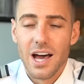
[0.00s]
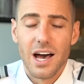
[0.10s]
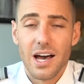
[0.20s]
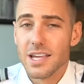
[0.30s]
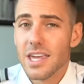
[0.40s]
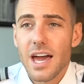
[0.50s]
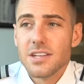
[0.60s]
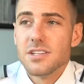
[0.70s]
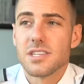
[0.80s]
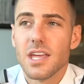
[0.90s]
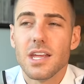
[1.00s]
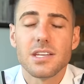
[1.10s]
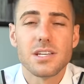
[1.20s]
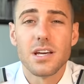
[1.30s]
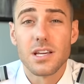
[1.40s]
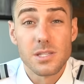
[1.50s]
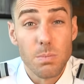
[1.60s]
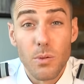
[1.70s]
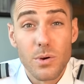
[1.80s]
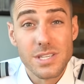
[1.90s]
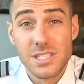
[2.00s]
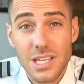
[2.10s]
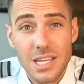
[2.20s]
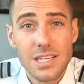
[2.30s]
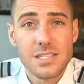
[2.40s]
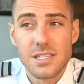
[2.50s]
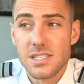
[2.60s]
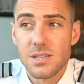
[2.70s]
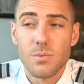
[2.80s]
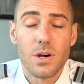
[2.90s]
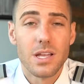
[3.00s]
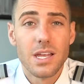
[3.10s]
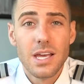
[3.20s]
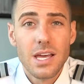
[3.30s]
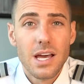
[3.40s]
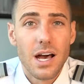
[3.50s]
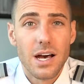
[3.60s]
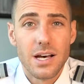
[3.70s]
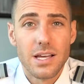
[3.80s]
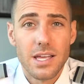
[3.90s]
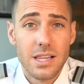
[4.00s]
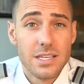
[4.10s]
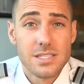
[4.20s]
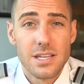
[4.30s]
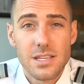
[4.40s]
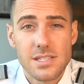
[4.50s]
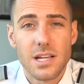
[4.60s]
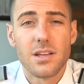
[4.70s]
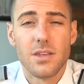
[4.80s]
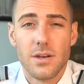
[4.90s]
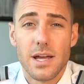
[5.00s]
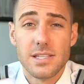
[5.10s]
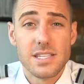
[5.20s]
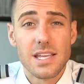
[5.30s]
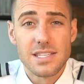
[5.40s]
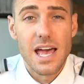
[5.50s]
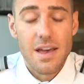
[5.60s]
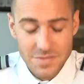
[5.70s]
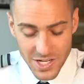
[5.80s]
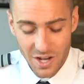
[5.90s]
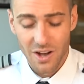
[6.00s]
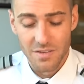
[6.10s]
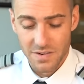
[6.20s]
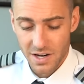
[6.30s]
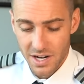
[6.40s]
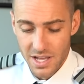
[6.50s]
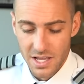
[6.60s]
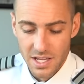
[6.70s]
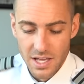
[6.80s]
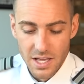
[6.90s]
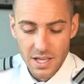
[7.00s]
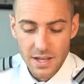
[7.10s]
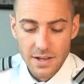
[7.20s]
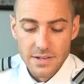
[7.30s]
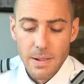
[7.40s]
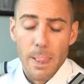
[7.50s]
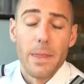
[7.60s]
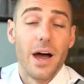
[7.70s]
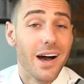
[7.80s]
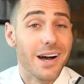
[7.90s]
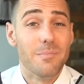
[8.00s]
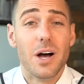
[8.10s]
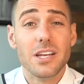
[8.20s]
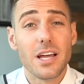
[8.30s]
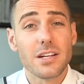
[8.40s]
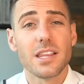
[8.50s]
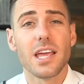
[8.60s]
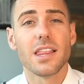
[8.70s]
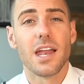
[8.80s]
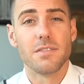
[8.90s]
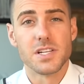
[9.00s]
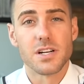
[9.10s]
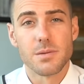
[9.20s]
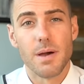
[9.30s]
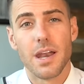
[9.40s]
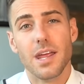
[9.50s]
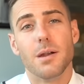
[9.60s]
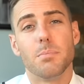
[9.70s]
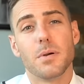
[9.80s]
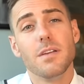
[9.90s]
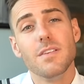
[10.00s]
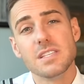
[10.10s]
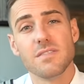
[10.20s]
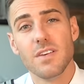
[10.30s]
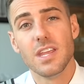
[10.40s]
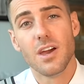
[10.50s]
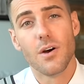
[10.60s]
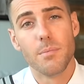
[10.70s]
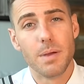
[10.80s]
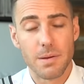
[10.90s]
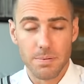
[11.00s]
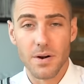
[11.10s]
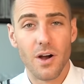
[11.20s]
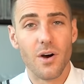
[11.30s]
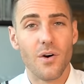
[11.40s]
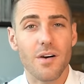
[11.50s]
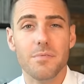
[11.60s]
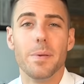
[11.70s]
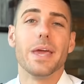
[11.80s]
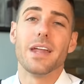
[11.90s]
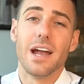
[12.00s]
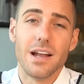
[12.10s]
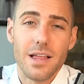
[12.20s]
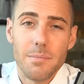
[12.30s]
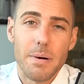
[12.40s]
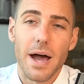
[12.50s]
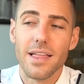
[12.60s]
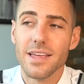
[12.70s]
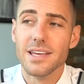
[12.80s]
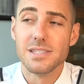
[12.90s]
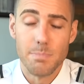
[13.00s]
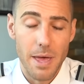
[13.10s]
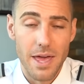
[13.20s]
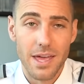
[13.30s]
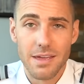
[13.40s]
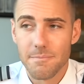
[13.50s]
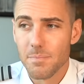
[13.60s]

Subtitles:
just getting to explore cities and see what at least cities here in the United States have to offer. Another thing that I've talked about in a previous video, a big pro of being an airline pilot, is pay.